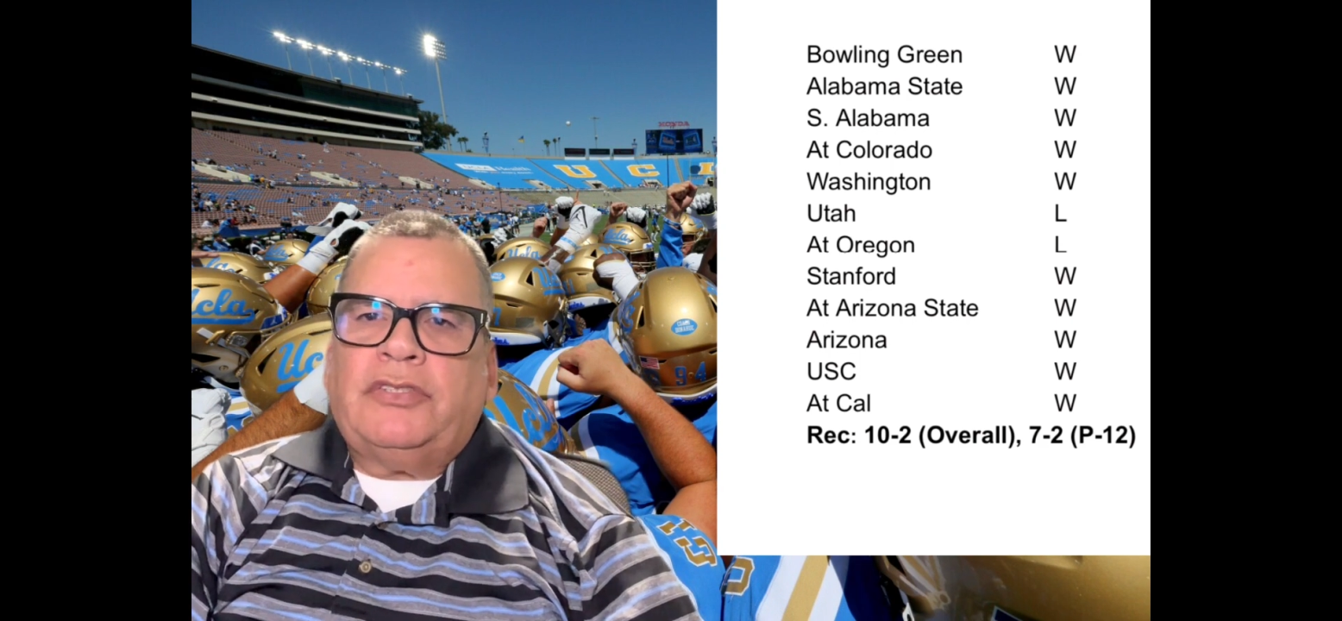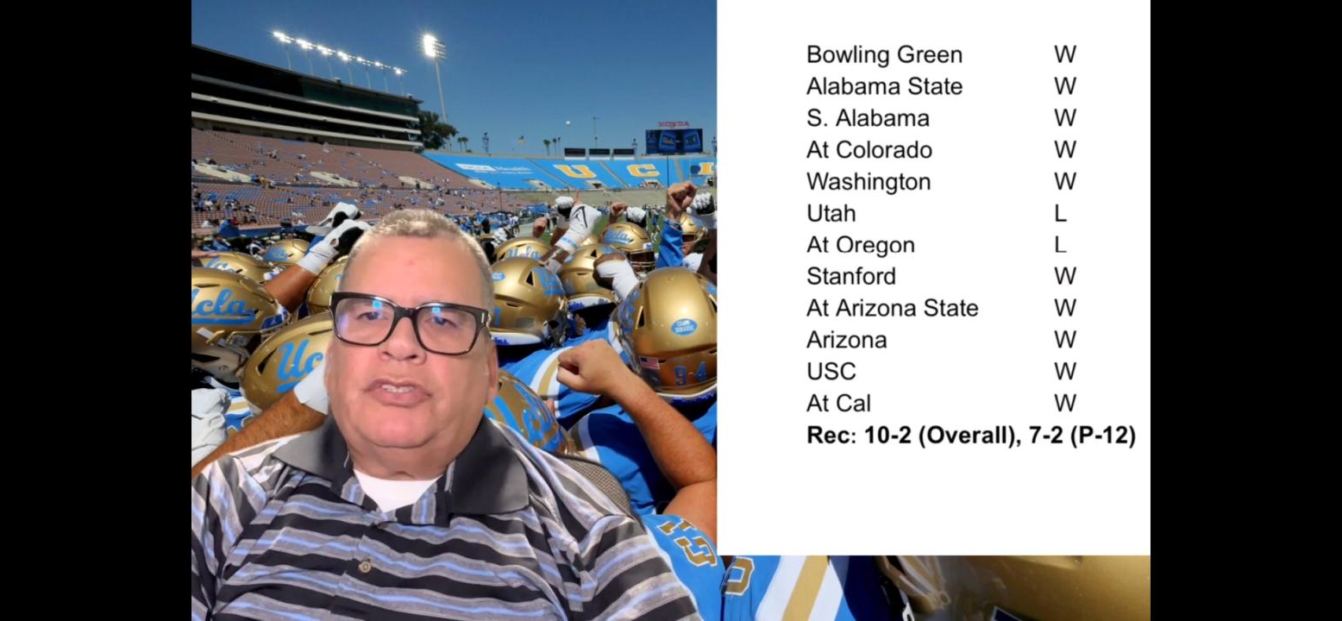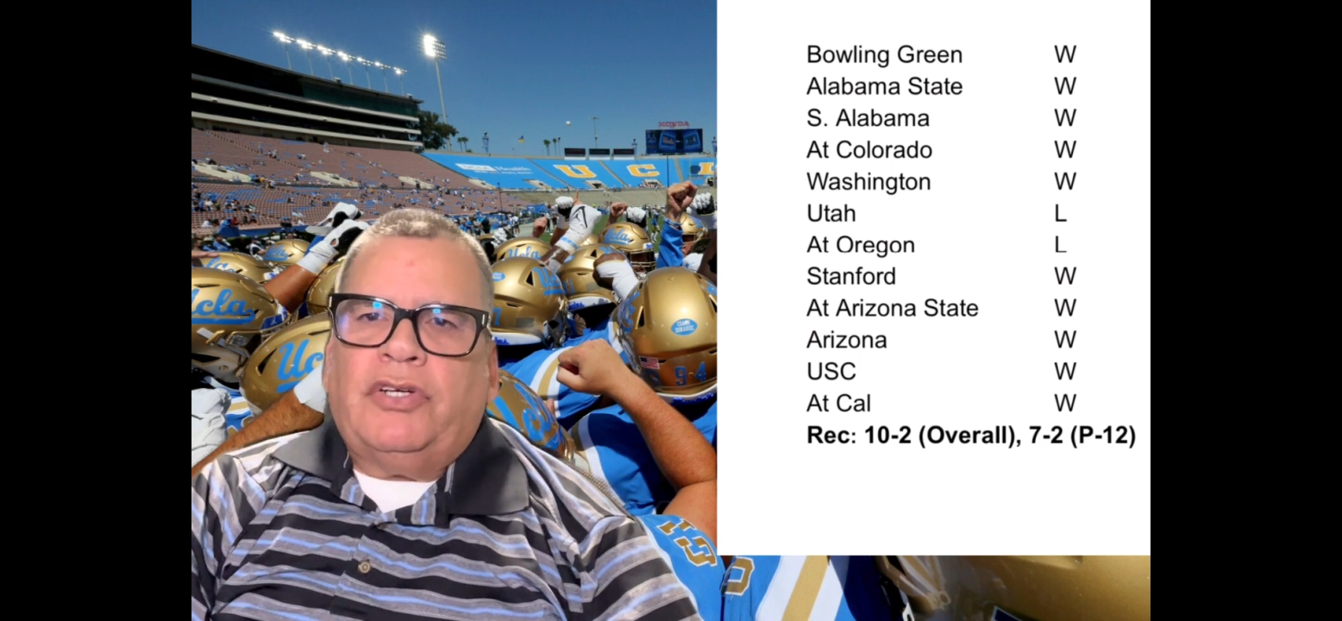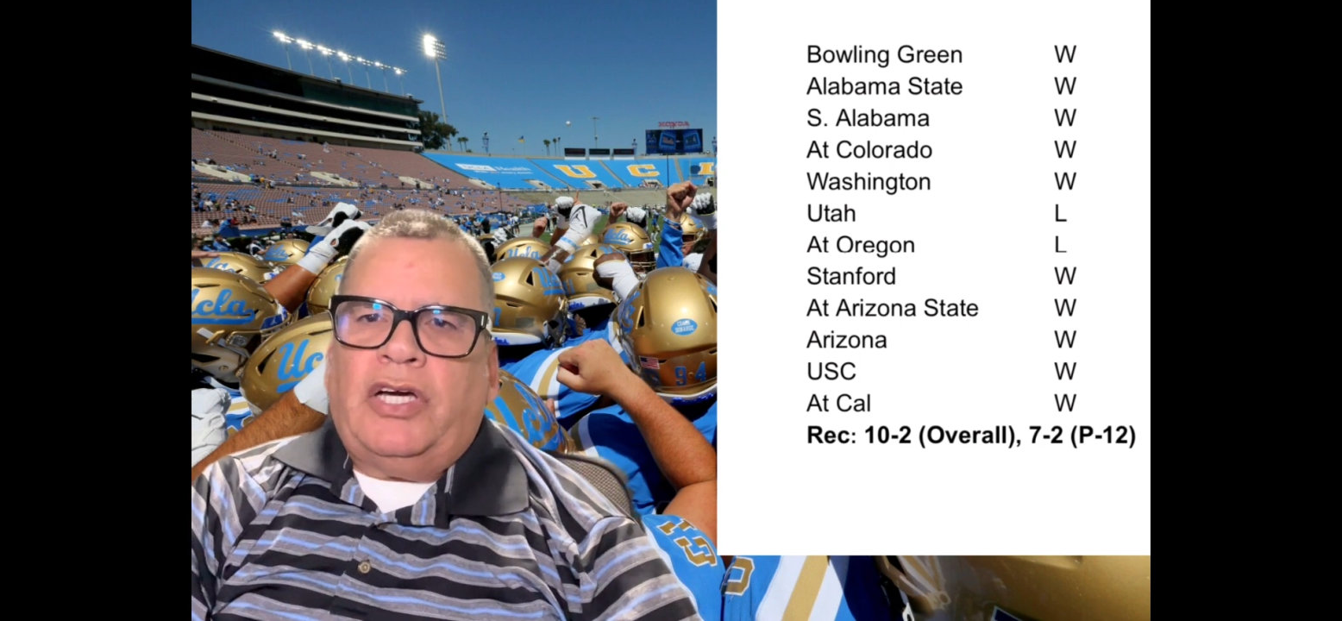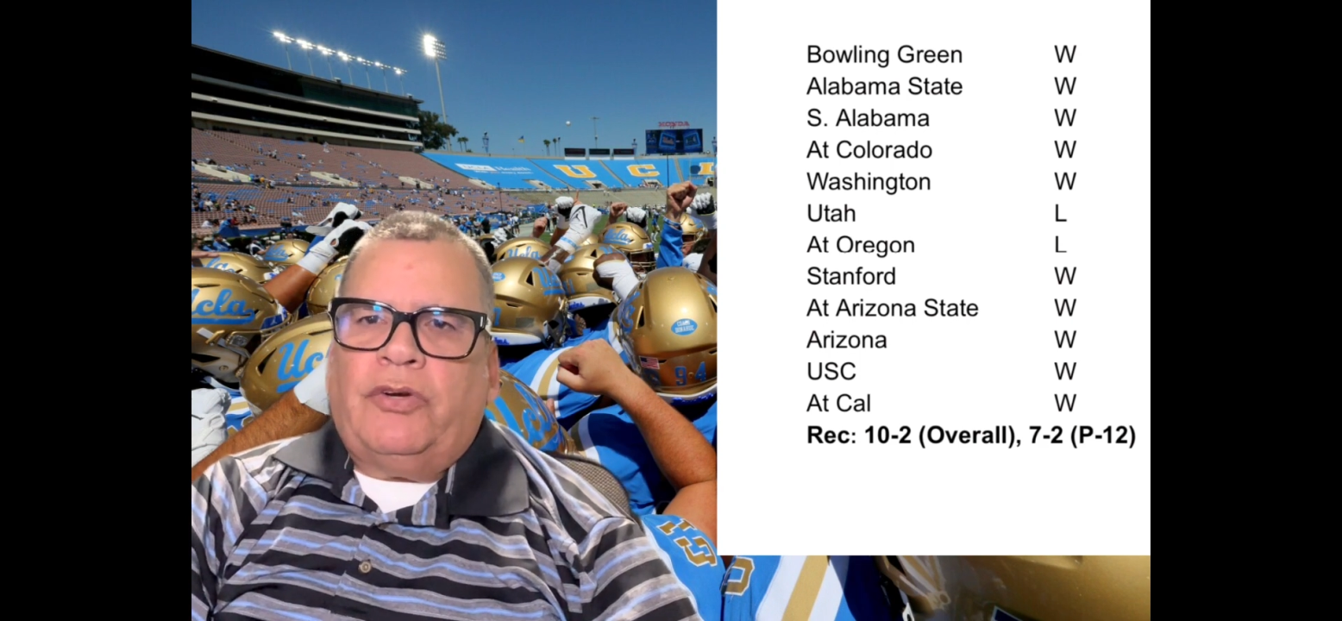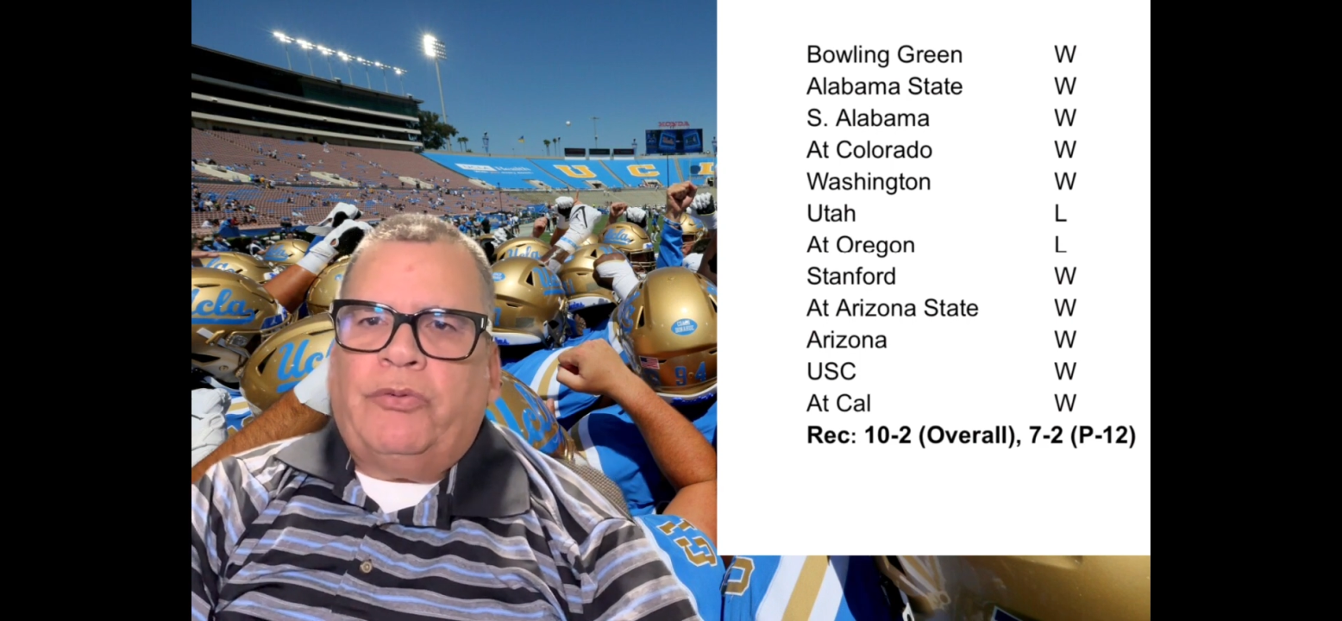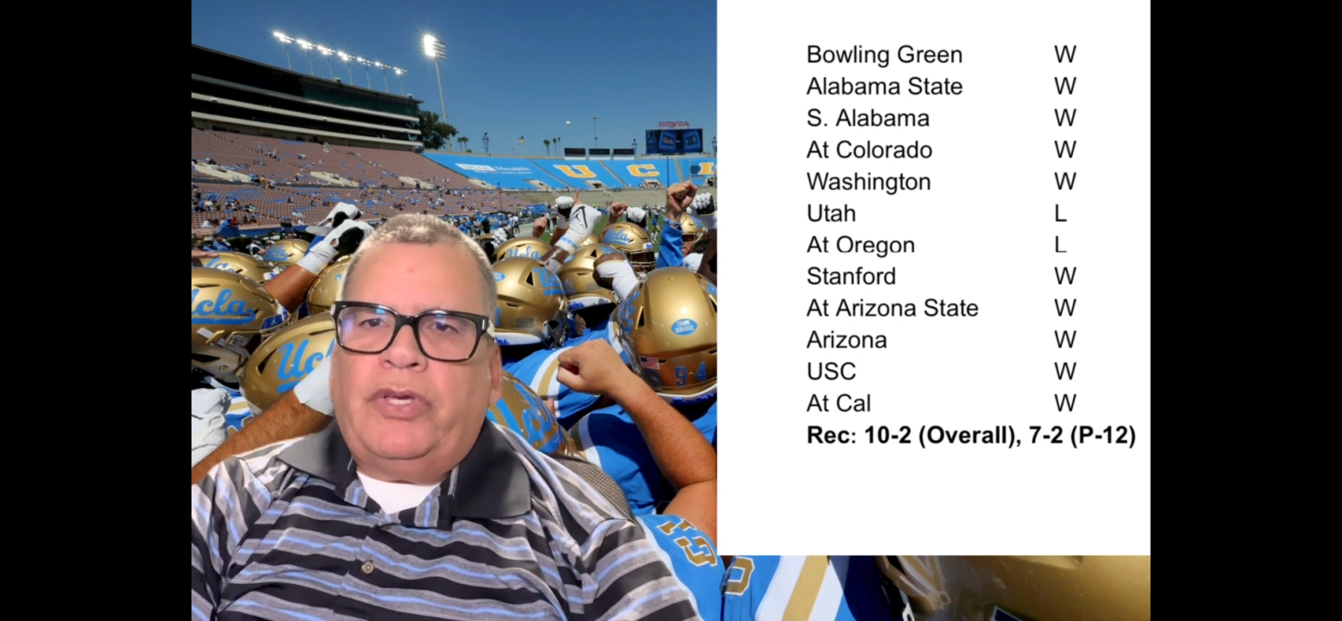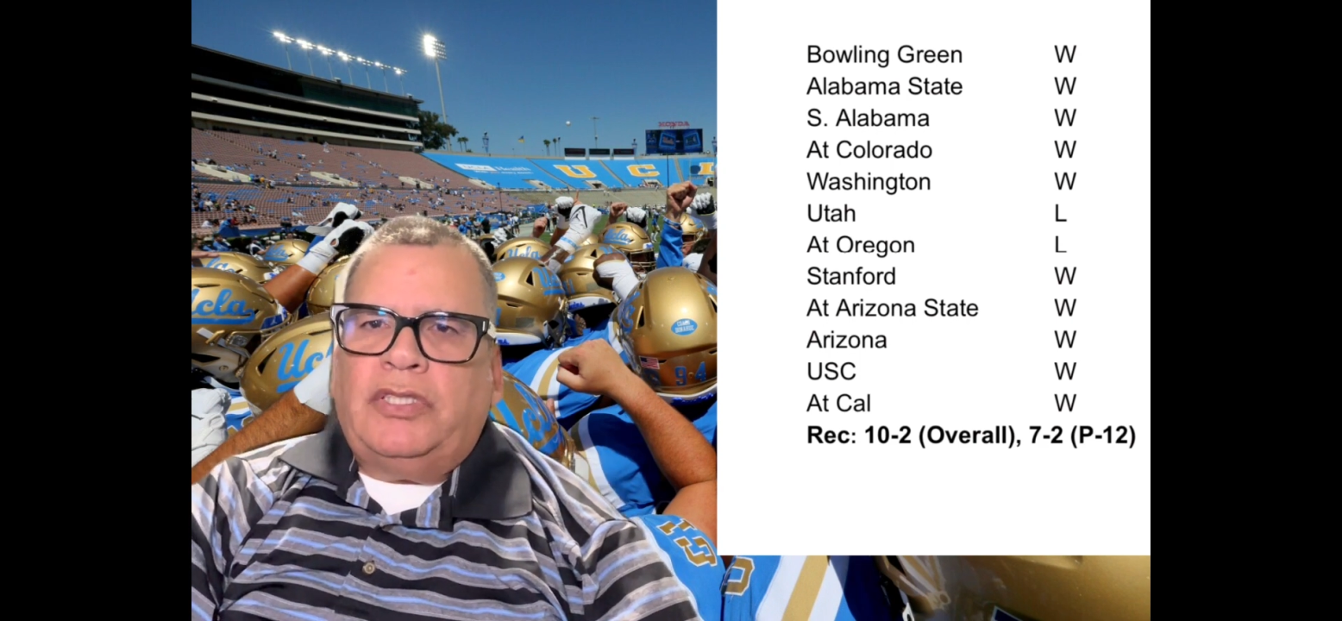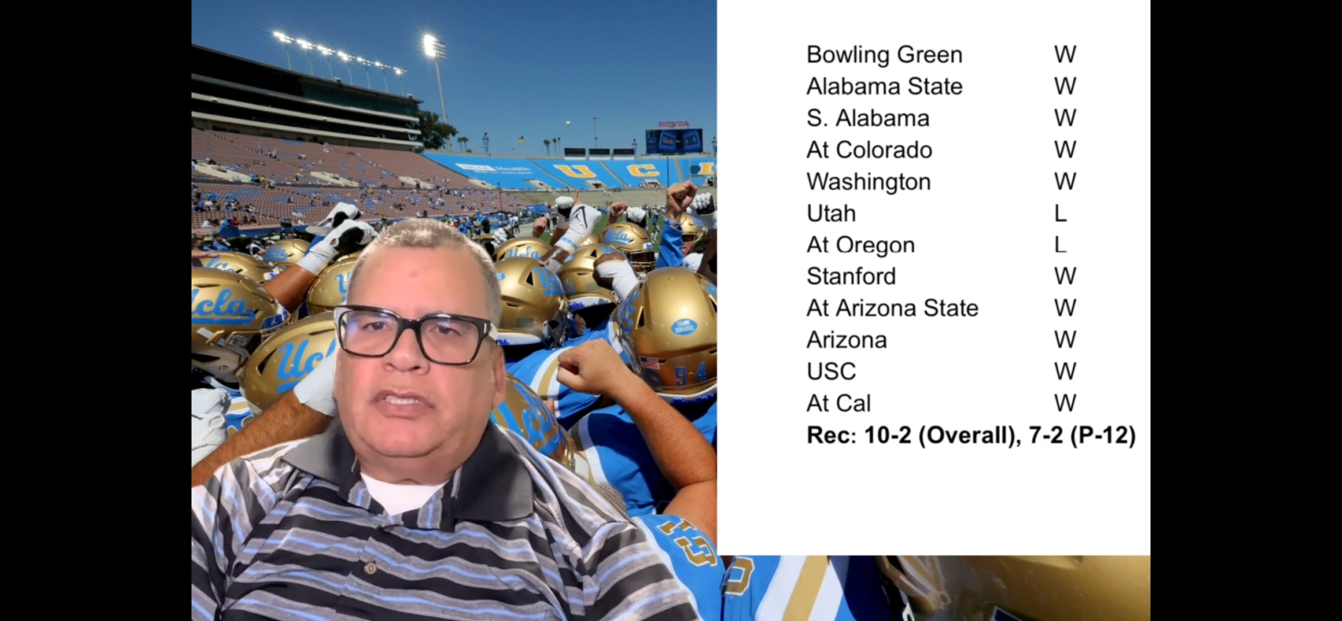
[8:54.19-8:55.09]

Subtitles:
sure how to read